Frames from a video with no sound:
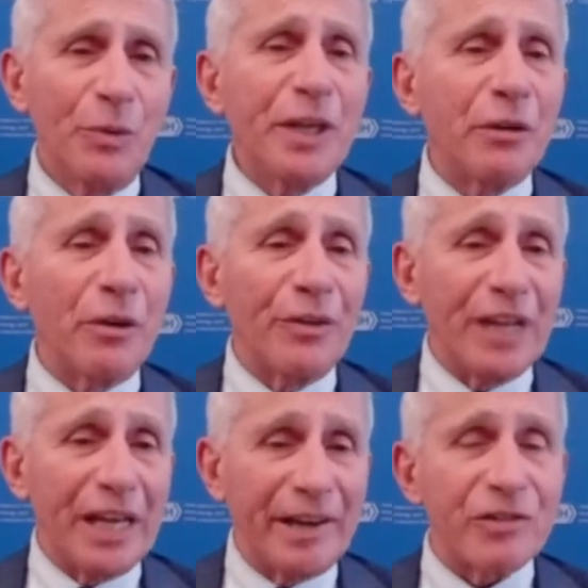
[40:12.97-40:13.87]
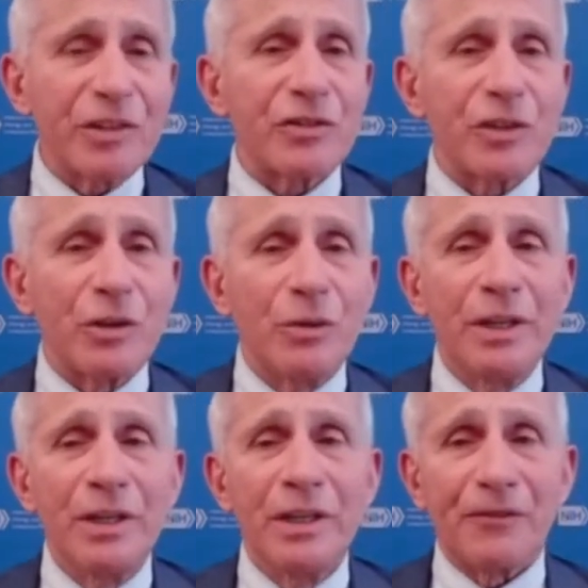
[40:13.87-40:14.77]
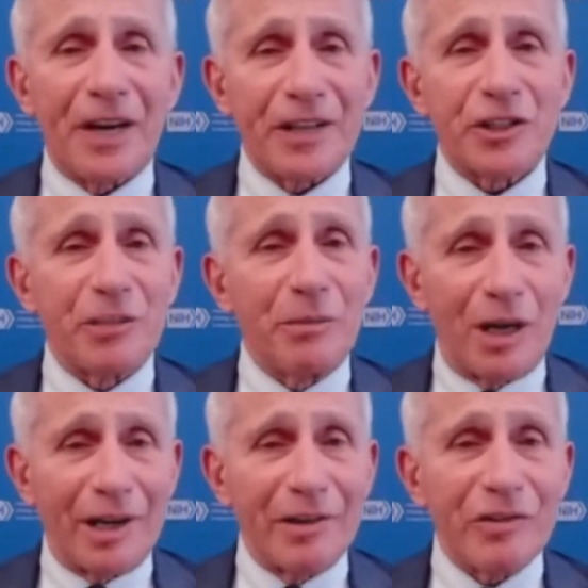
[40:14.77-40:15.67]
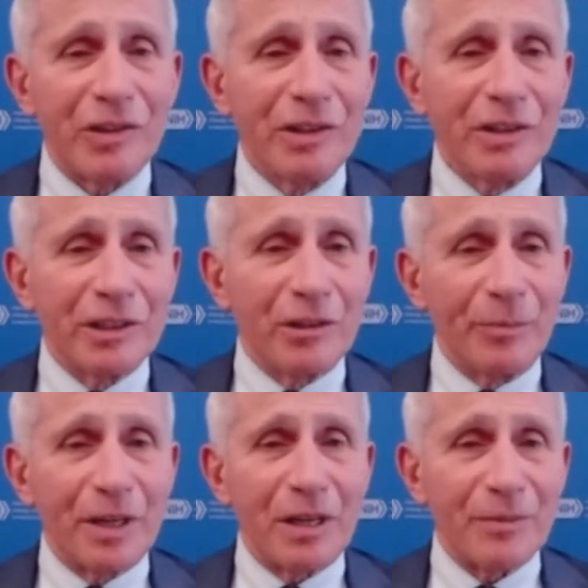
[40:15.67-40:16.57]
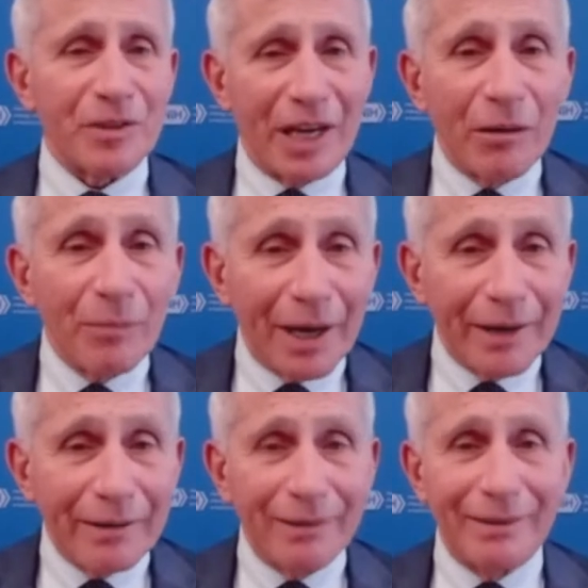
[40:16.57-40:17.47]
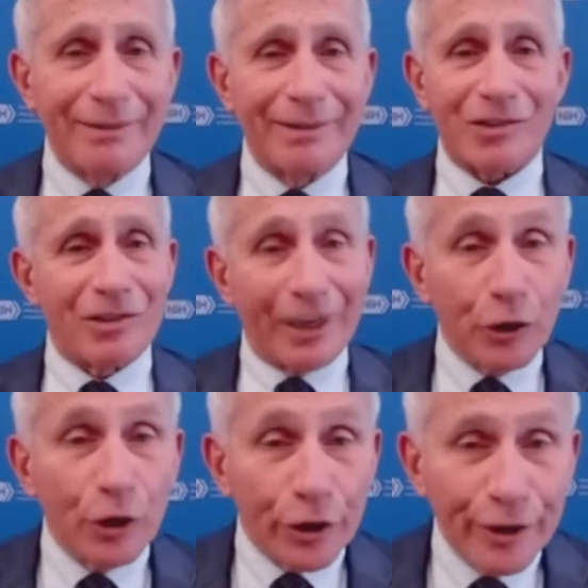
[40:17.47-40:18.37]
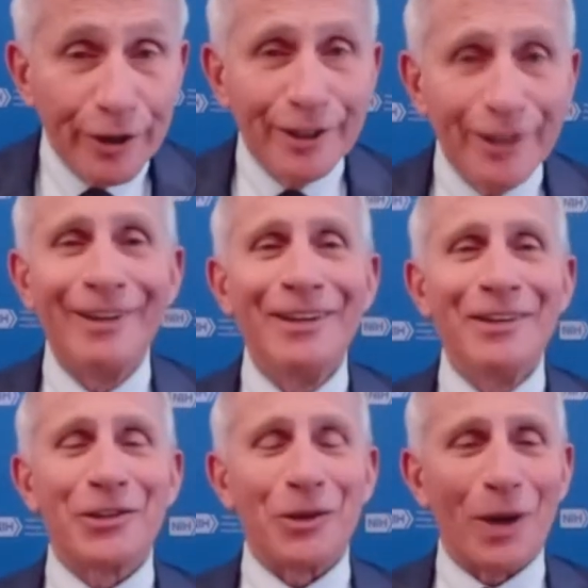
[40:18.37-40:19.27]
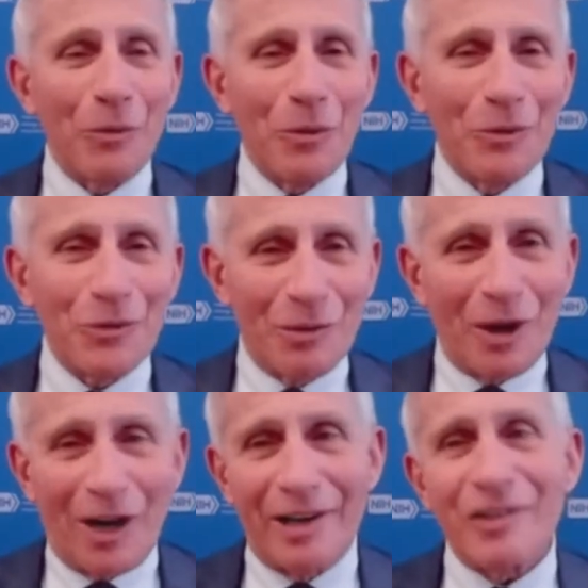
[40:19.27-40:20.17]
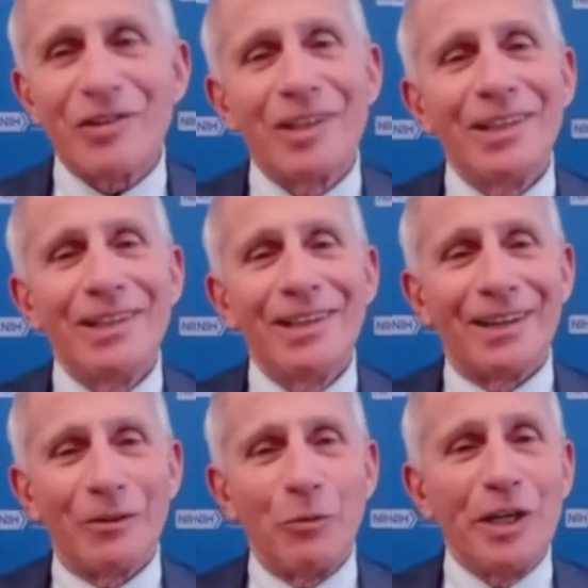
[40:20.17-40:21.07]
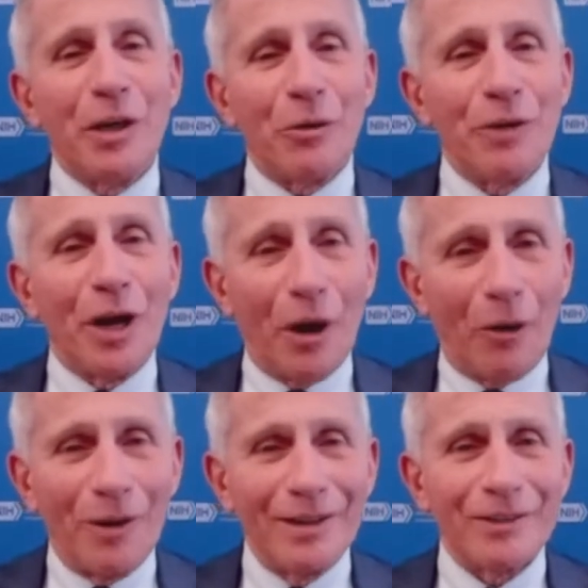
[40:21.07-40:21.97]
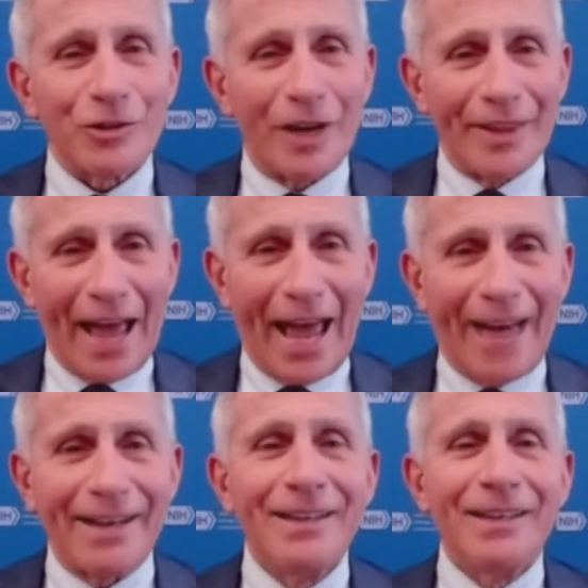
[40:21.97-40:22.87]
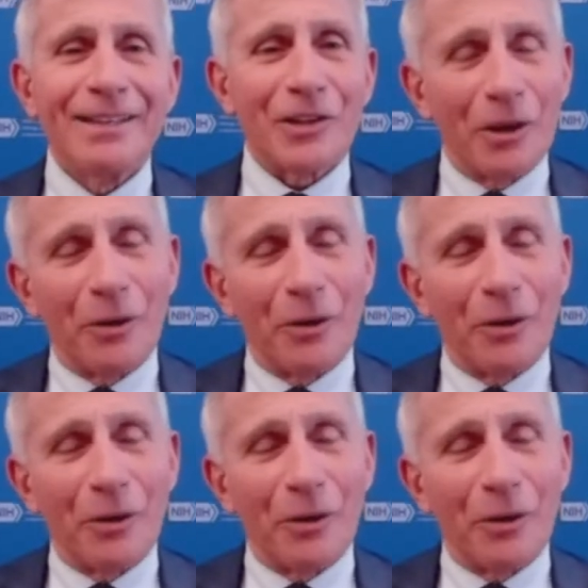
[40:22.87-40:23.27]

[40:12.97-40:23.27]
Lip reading: We don't know the answer. So if I surmise, it'll become a soundbite, and that's not good. So I won't surmise. We don't know. Try that. Okay.